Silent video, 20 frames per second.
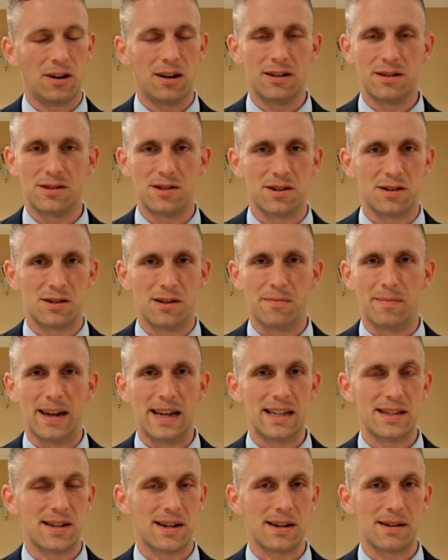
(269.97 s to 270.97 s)
just
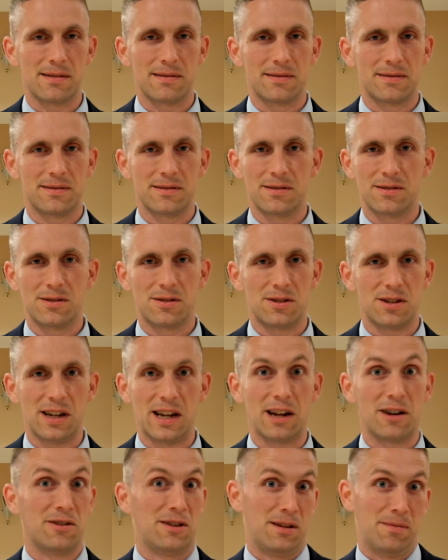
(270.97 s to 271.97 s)
amazing to
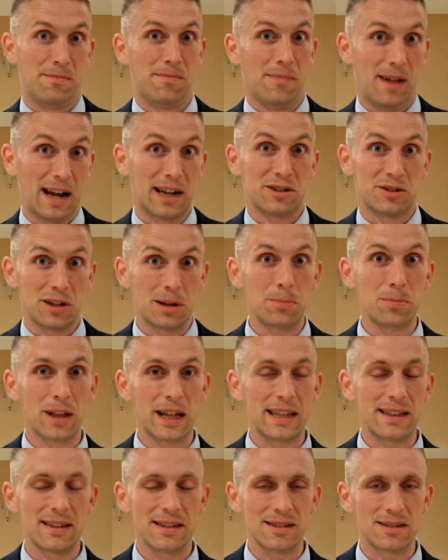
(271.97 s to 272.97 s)
hear them actually play
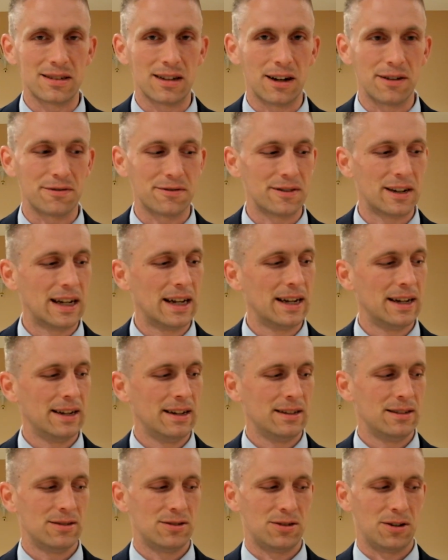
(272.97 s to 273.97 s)
this stuff.
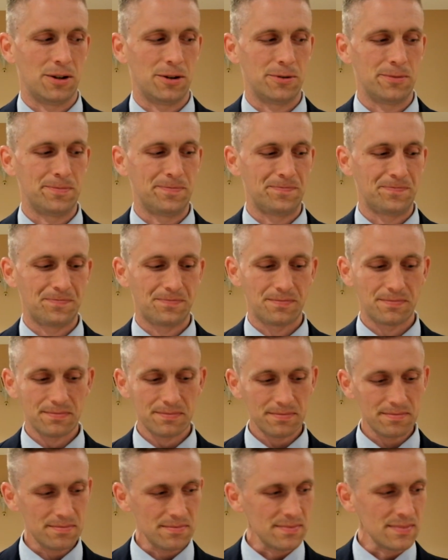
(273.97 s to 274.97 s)
So
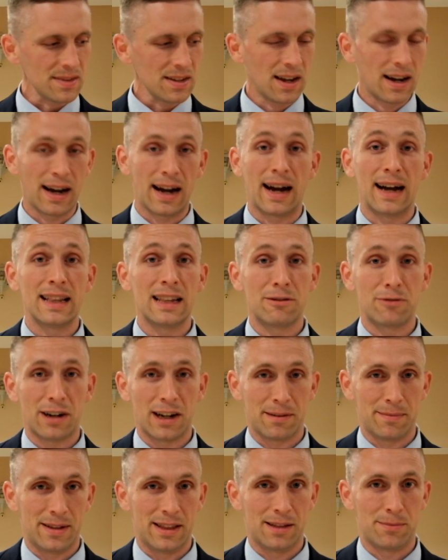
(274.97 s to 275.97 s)
highly
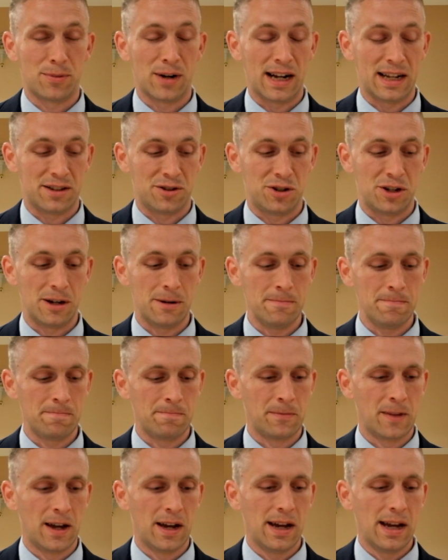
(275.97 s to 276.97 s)
recommend the Brass Gym.
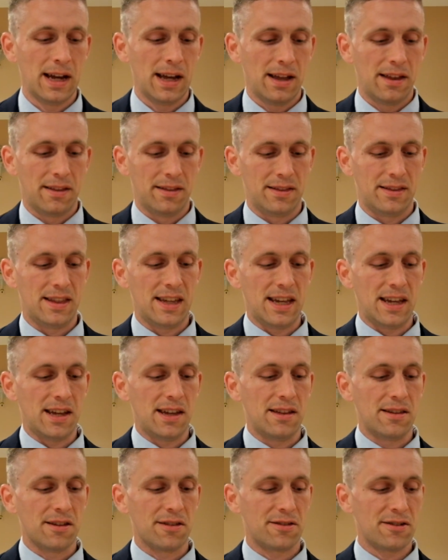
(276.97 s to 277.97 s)

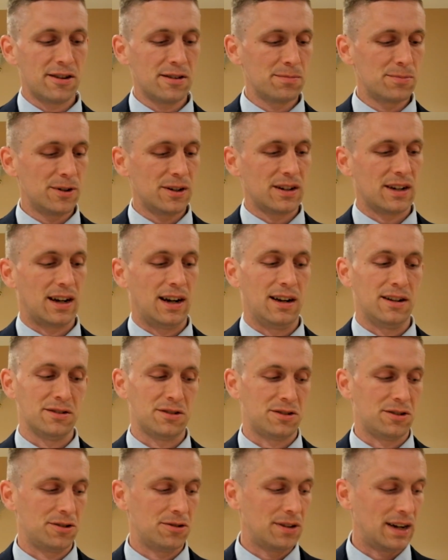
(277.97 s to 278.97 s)
The third book I
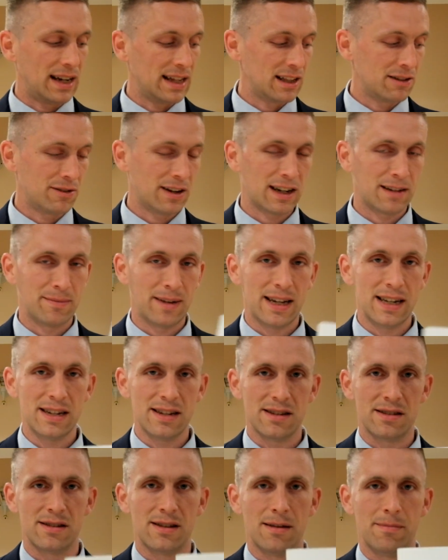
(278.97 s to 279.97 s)
also highly recommend
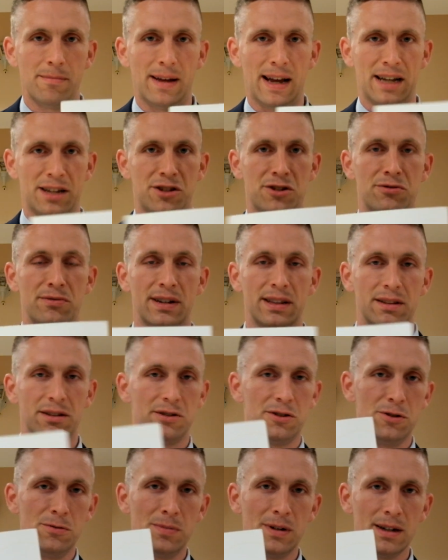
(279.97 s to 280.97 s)
is the Mastering the
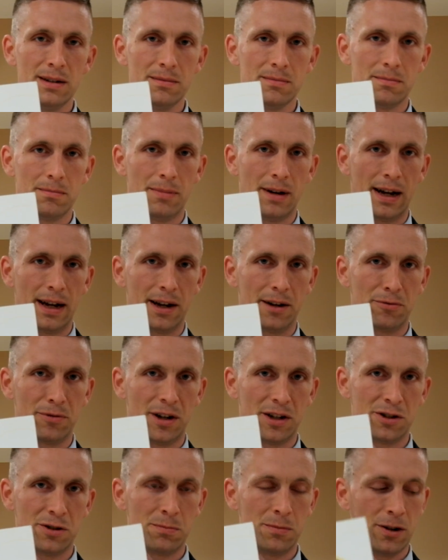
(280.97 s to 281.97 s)
Tuba by
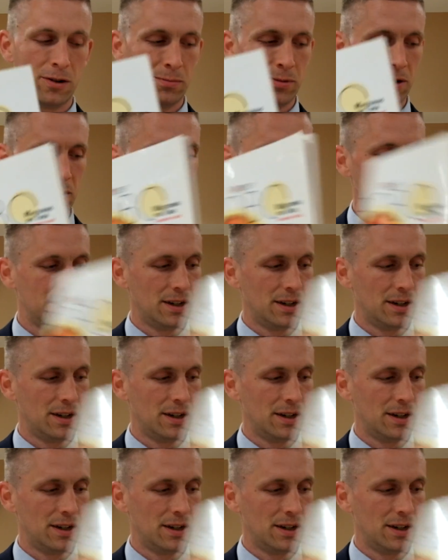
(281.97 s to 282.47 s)
Roger Bobo.